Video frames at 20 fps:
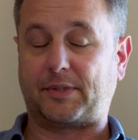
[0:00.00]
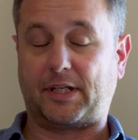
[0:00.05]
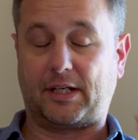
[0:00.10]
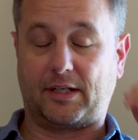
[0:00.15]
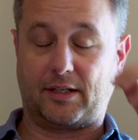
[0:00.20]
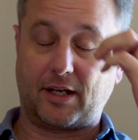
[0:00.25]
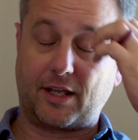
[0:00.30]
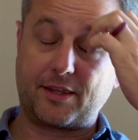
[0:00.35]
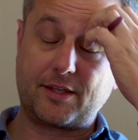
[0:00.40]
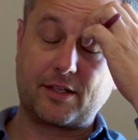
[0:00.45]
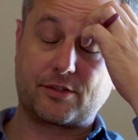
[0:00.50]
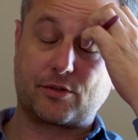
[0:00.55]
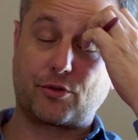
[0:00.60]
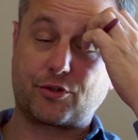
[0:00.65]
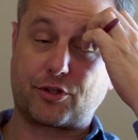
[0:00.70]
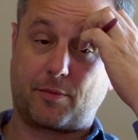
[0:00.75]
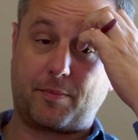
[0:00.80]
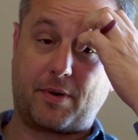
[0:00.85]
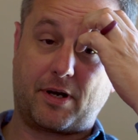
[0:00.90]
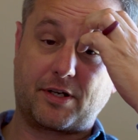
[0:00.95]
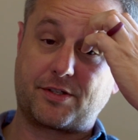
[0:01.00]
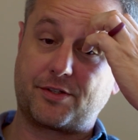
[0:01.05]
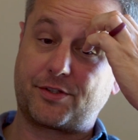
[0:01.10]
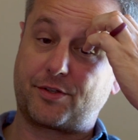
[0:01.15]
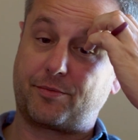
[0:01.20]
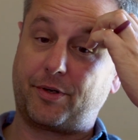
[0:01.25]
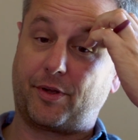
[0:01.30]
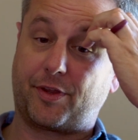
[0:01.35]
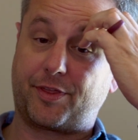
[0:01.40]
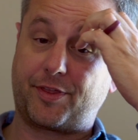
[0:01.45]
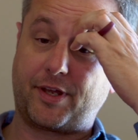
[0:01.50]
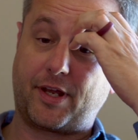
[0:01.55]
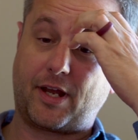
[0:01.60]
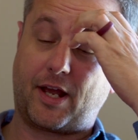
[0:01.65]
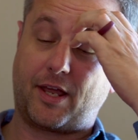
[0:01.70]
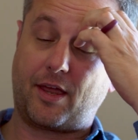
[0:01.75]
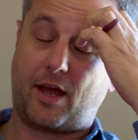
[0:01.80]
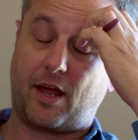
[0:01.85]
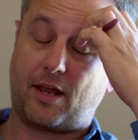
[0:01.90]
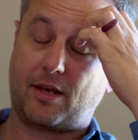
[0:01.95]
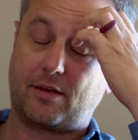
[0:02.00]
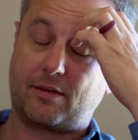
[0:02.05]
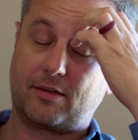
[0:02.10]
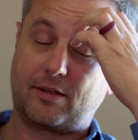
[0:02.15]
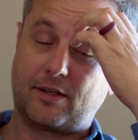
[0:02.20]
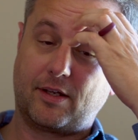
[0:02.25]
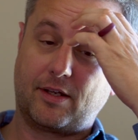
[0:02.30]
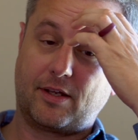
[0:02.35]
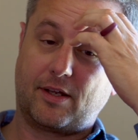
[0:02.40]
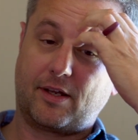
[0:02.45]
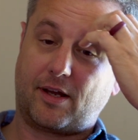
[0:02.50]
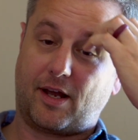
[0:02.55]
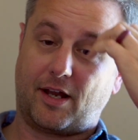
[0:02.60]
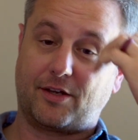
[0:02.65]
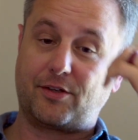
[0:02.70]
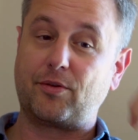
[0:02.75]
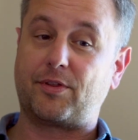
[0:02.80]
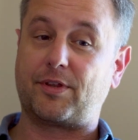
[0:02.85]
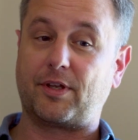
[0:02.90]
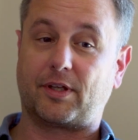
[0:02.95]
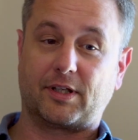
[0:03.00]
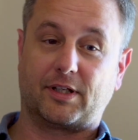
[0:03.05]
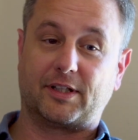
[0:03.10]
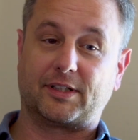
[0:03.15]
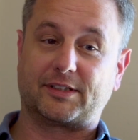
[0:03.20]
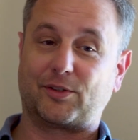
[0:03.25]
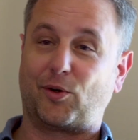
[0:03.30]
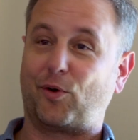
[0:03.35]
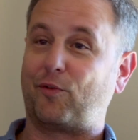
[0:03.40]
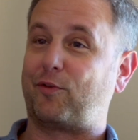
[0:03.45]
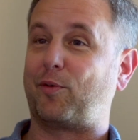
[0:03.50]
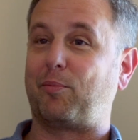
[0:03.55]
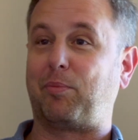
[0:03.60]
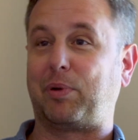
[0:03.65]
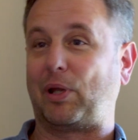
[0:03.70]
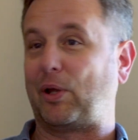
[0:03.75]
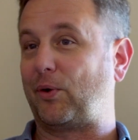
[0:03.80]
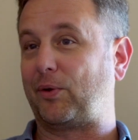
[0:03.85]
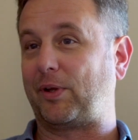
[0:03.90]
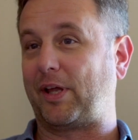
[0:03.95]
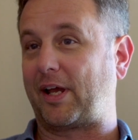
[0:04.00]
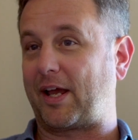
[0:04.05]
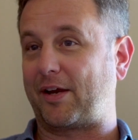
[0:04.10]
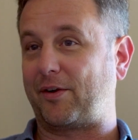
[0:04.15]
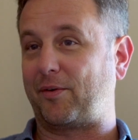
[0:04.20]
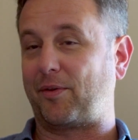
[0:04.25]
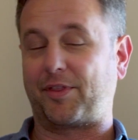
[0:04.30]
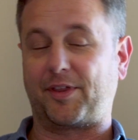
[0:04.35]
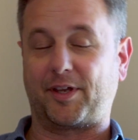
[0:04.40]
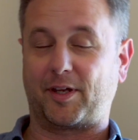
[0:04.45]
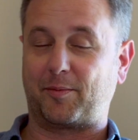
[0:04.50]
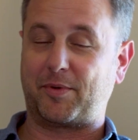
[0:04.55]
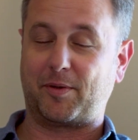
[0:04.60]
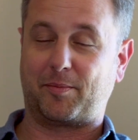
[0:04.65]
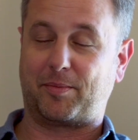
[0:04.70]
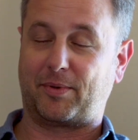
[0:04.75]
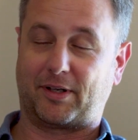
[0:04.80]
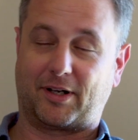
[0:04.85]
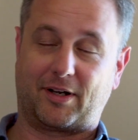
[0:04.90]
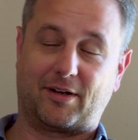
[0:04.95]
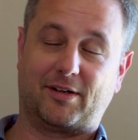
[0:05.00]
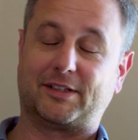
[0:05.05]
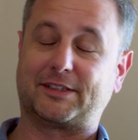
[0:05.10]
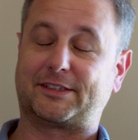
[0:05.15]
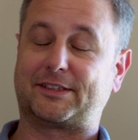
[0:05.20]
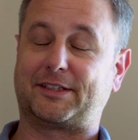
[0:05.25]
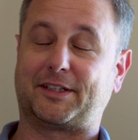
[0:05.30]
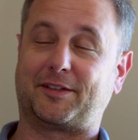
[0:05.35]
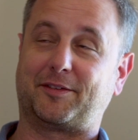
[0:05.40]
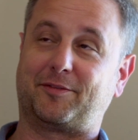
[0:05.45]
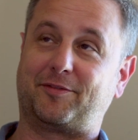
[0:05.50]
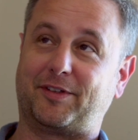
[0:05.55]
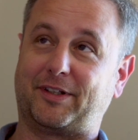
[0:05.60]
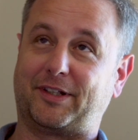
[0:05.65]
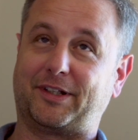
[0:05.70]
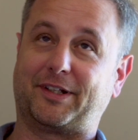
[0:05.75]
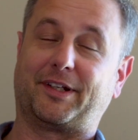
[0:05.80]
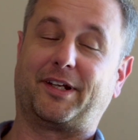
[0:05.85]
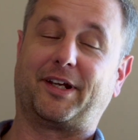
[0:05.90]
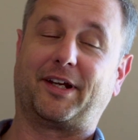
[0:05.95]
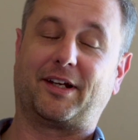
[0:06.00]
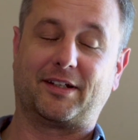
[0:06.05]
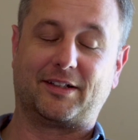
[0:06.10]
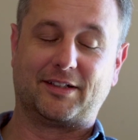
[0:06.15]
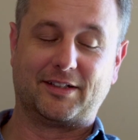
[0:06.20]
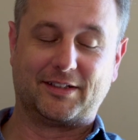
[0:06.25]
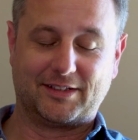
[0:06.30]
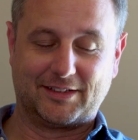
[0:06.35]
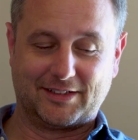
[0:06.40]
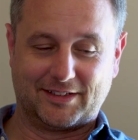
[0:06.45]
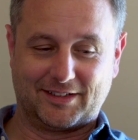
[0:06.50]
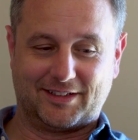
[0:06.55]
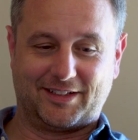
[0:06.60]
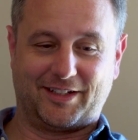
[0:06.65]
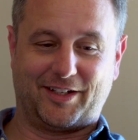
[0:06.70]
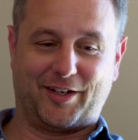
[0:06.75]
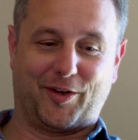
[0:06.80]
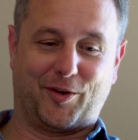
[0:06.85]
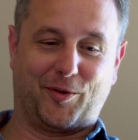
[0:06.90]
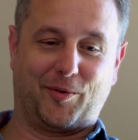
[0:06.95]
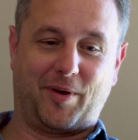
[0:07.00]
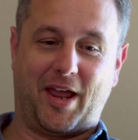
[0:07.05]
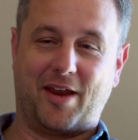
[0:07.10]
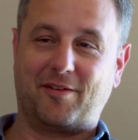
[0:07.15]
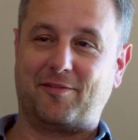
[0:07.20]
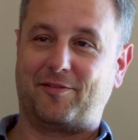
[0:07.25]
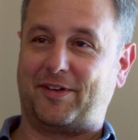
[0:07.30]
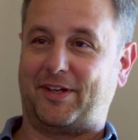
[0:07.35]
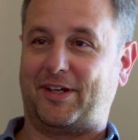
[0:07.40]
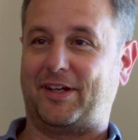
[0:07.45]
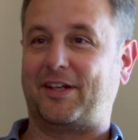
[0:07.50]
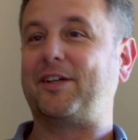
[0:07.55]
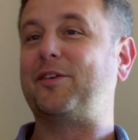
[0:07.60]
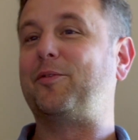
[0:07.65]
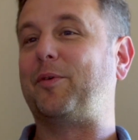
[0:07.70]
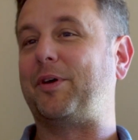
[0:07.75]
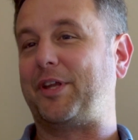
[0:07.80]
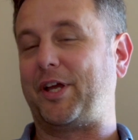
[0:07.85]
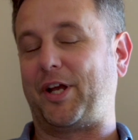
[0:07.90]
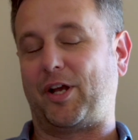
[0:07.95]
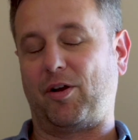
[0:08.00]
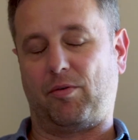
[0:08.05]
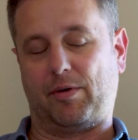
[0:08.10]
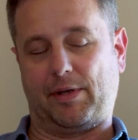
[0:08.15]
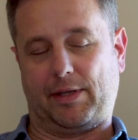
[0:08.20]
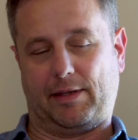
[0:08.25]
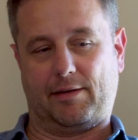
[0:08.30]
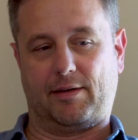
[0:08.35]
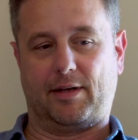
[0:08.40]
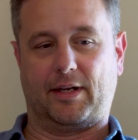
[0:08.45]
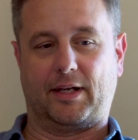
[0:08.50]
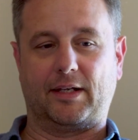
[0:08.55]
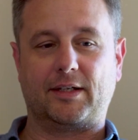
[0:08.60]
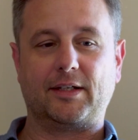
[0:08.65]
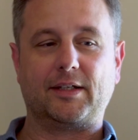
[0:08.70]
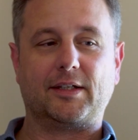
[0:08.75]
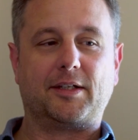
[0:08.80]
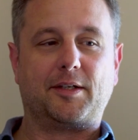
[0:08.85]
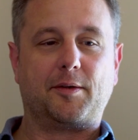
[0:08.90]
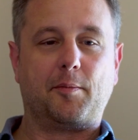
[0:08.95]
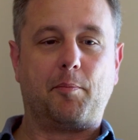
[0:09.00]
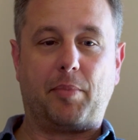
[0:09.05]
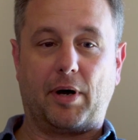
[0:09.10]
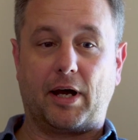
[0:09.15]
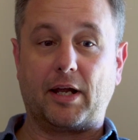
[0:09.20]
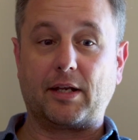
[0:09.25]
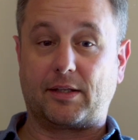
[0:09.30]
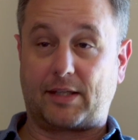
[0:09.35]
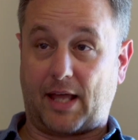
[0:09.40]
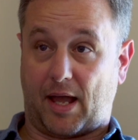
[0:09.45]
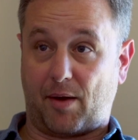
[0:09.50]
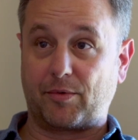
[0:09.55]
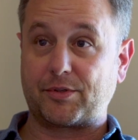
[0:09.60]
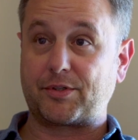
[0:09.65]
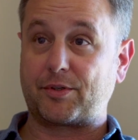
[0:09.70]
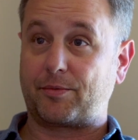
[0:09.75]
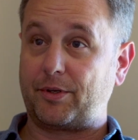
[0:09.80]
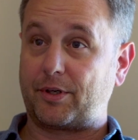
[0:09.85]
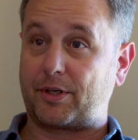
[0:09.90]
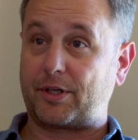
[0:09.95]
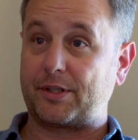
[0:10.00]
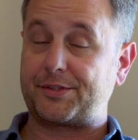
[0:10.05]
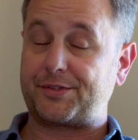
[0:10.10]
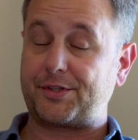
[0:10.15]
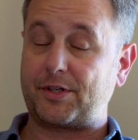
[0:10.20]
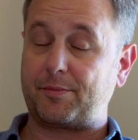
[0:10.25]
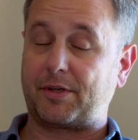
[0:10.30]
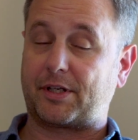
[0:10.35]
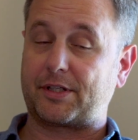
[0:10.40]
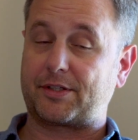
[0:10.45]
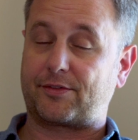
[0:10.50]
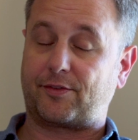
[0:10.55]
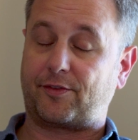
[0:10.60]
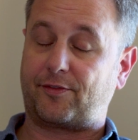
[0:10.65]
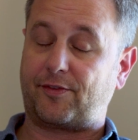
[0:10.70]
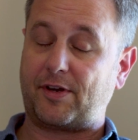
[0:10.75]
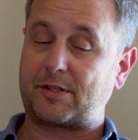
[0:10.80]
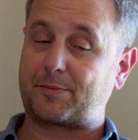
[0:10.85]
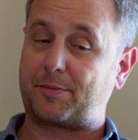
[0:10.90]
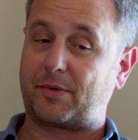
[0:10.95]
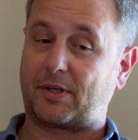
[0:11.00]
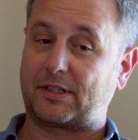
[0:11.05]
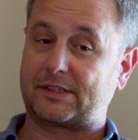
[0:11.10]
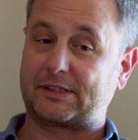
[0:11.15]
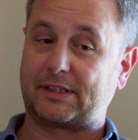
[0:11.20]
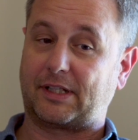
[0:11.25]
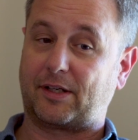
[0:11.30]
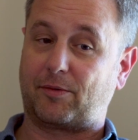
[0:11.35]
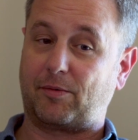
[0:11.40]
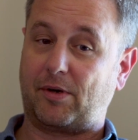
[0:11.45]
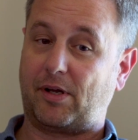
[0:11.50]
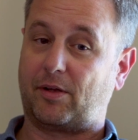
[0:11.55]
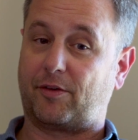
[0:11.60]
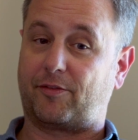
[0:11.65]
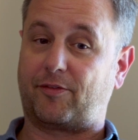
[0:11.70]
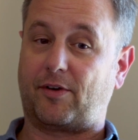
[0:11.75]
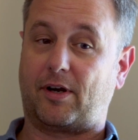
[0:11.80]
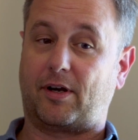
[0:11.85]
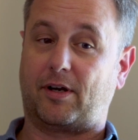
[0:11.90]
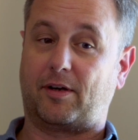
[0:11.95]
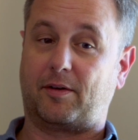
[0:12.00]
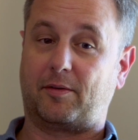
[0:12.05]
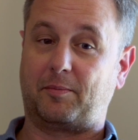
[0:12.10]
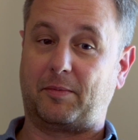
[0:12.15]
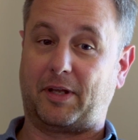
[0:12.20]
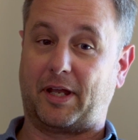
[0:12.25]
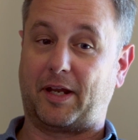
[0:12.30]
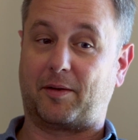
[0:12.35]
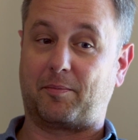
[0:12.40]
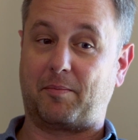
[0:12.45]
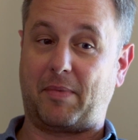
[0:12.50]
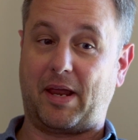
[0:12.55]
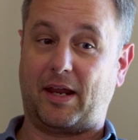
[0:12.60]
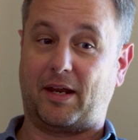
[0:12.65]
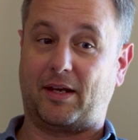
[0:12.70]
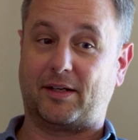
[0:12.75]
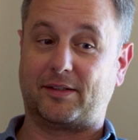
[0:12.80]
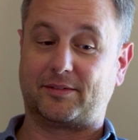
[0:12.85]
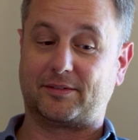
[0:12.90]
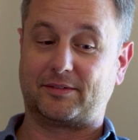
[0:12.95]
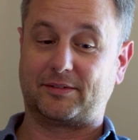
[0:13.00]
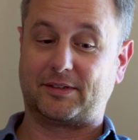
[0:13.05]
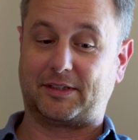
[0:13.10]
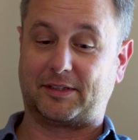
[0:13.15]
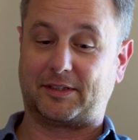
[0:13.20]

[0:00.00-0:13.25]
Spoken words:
And I think social comparison is a real thing. I do think that it's overblown. Like, I don't think people are constantly feeling like, envy when they go online. But that was a real concern because for Facebook, it's like, well, if our like main